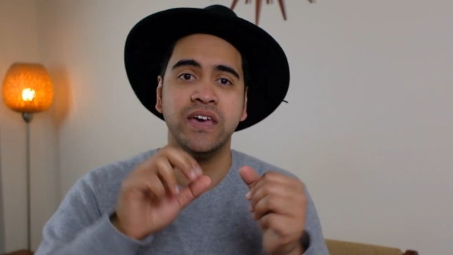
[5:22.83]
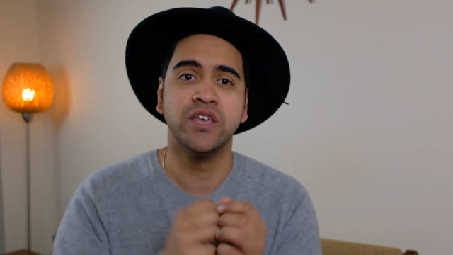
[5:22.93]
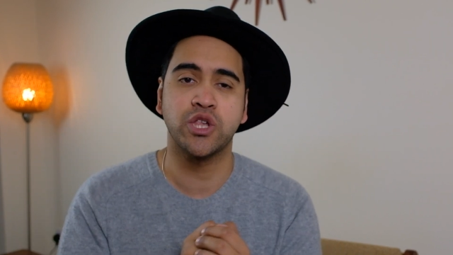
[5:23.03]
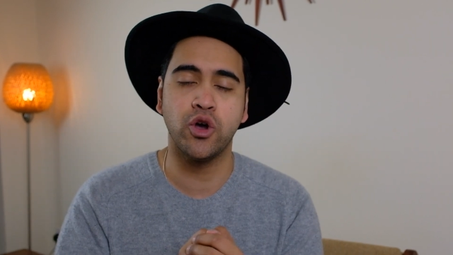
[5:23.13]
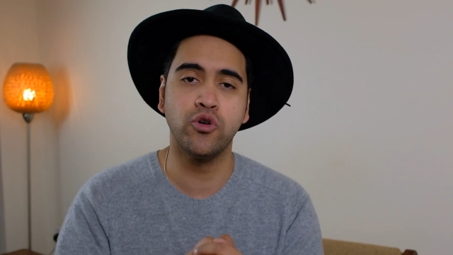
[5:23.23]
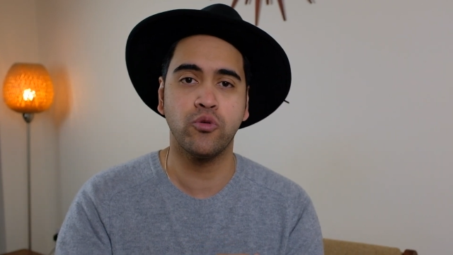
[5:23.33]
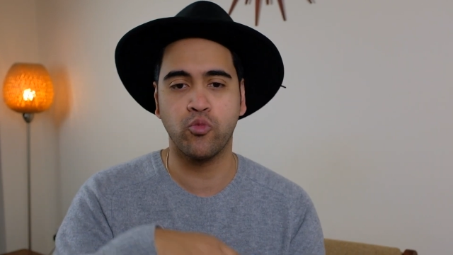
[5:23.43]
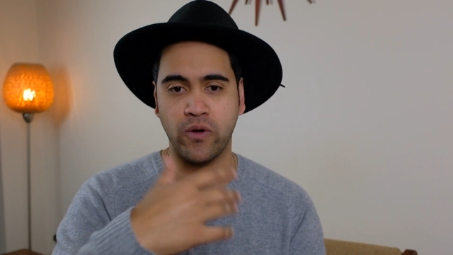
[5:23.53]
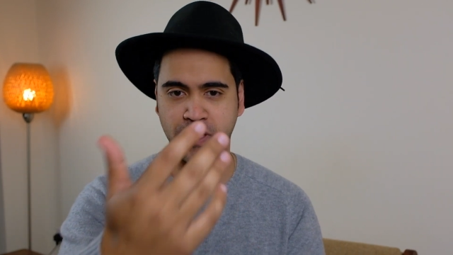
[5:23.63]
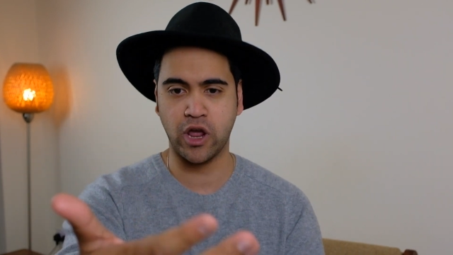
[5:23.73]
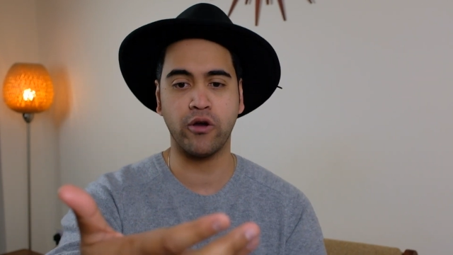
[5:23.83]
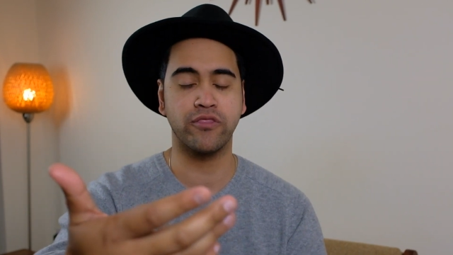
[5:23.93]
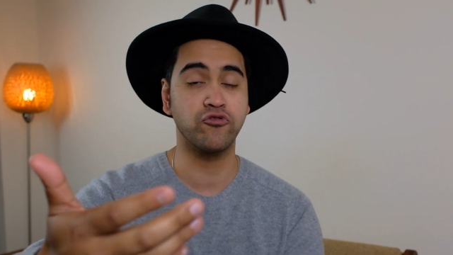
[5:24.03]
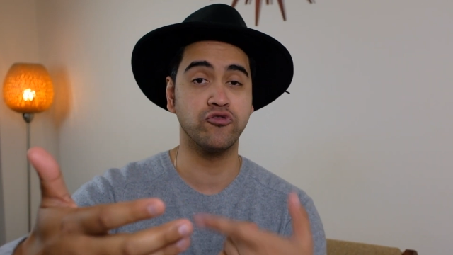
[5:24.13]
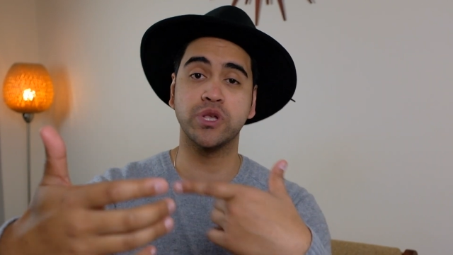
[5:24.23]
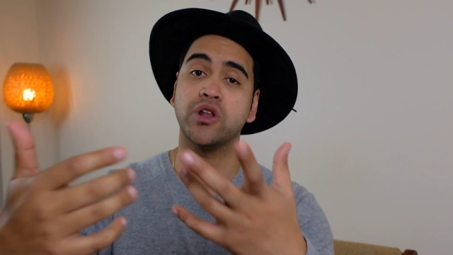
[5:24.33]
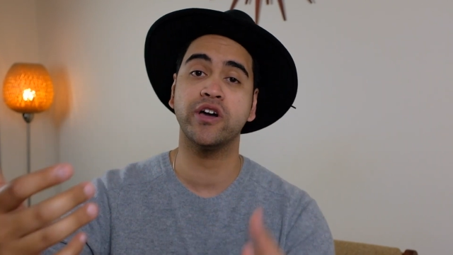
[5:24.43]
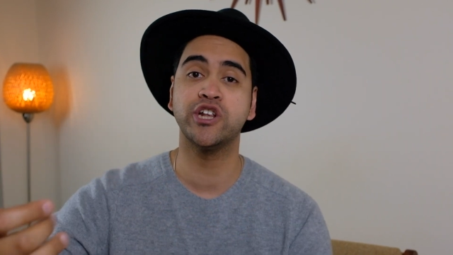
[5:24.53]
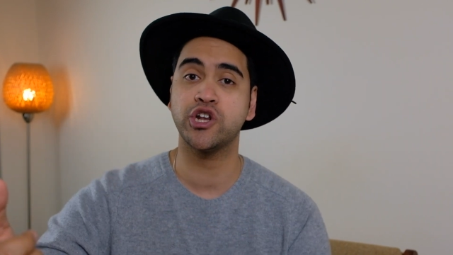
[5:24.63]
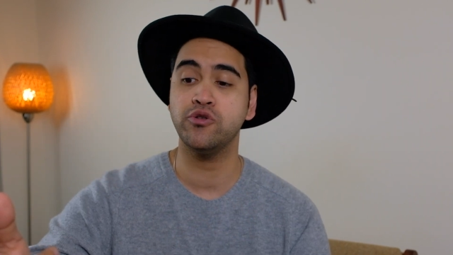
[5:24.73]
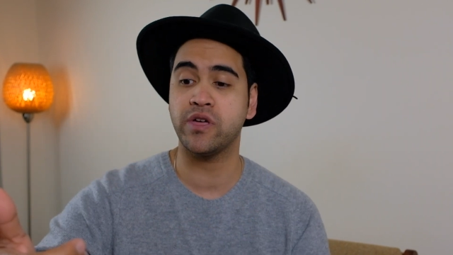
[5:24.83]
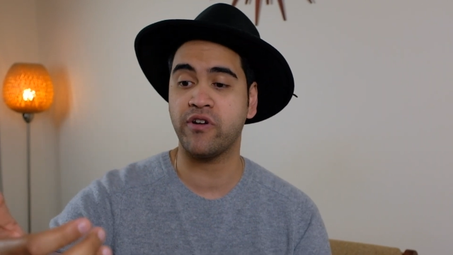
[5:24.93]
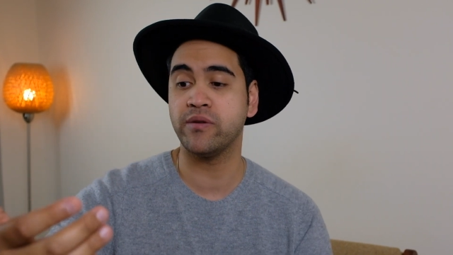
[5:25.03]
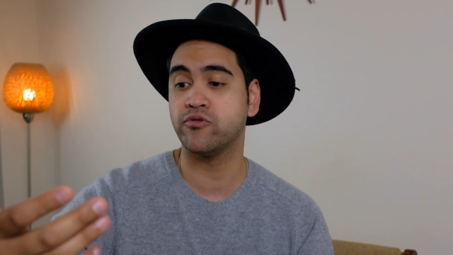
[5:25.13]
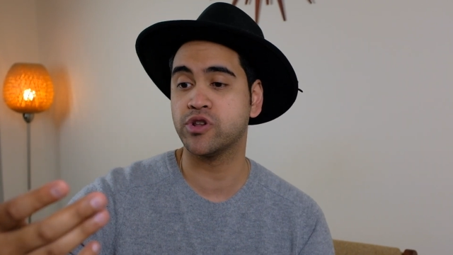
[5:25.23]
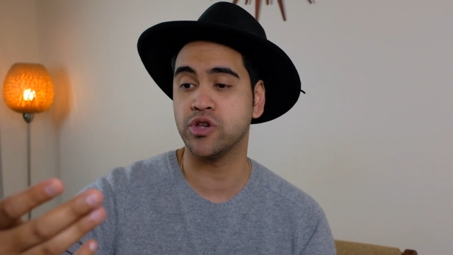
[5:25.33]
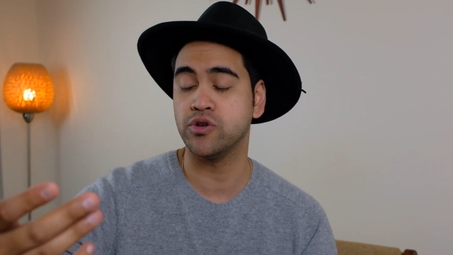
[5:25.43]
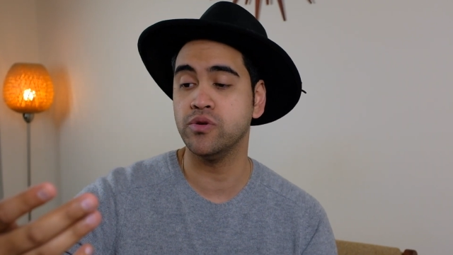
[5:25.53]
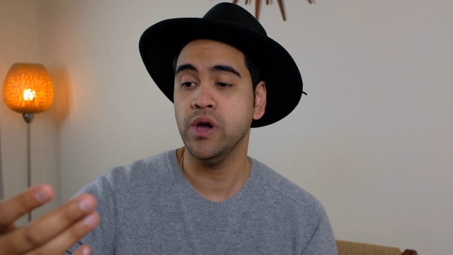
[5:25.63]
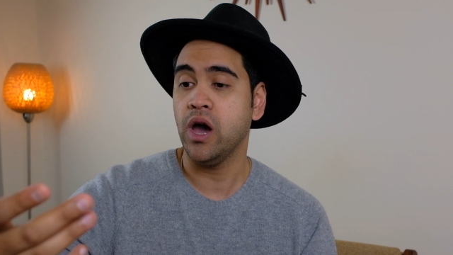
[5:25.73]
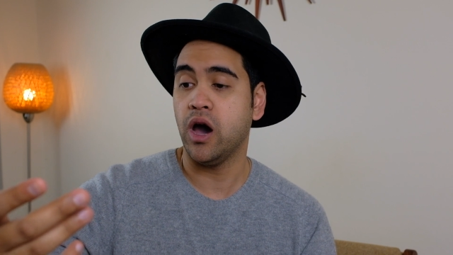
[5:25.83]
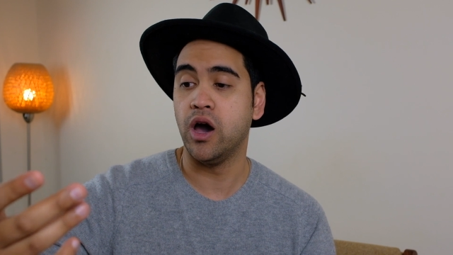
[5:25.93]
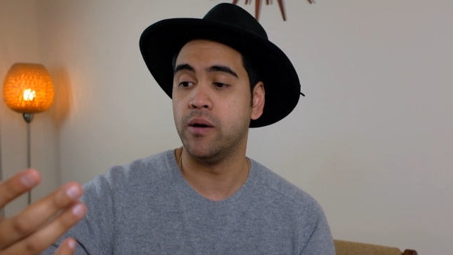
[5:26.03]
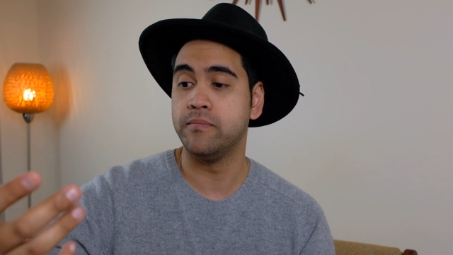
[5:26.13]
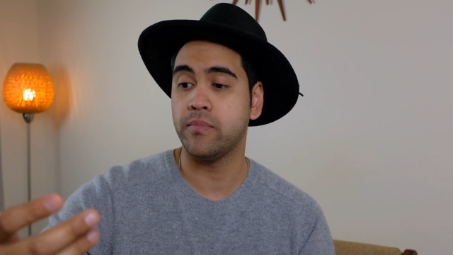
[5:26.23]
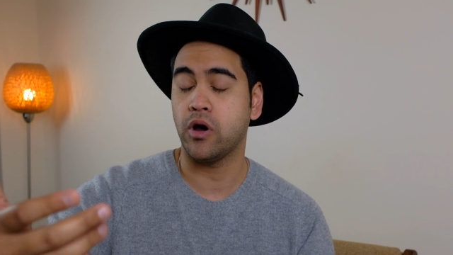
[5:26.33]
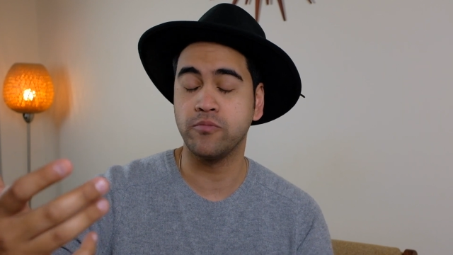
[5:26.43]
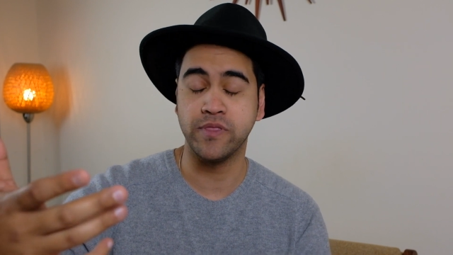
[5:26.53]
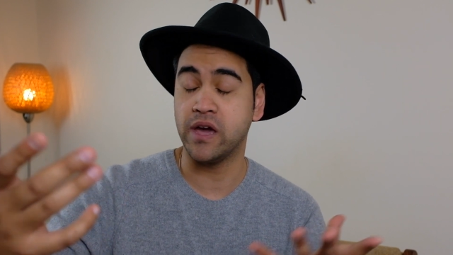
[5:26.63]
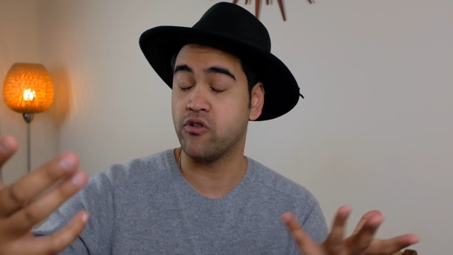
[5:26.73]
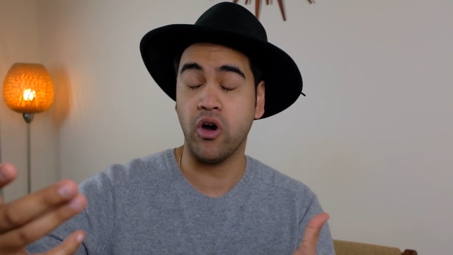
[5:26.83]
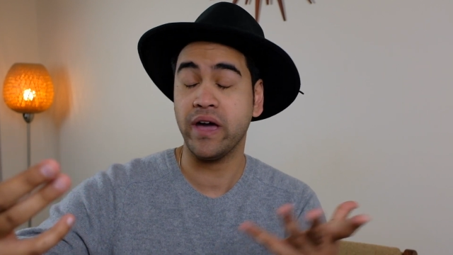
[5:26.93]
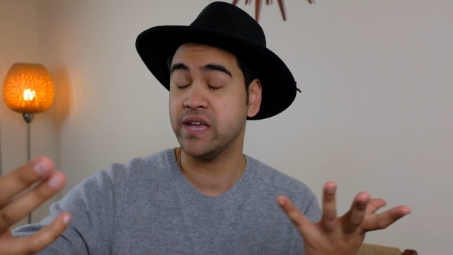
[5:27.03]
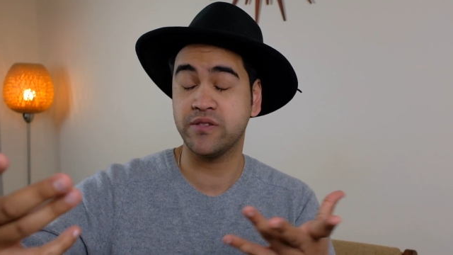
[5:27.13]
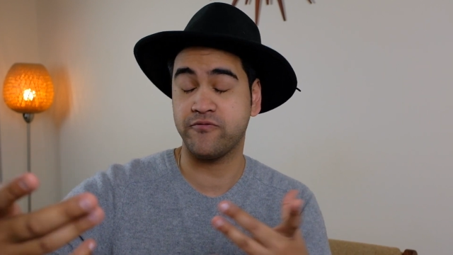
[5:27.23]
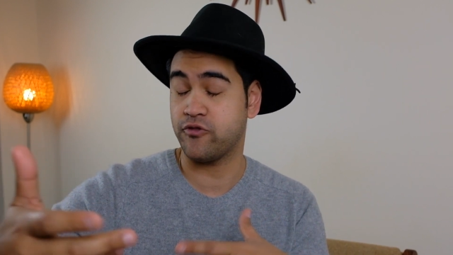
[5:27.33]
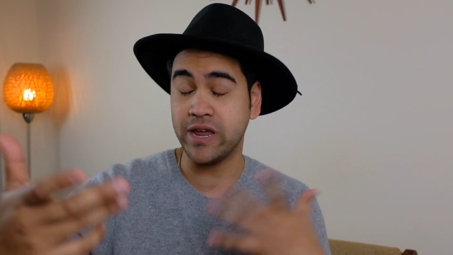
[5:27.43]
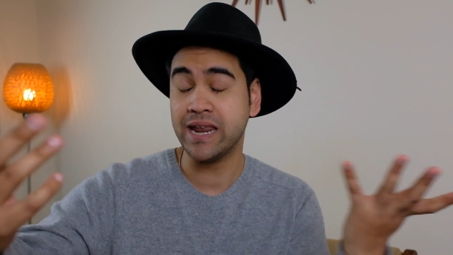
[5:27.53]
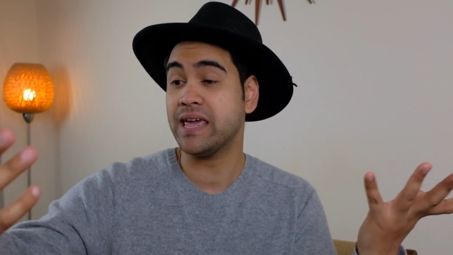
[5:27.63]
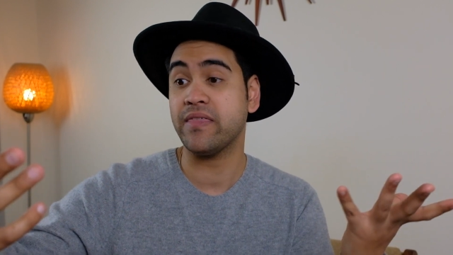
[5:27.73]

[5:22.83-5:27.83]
So when they're going through the slideshow, they're able to open their eyes freely.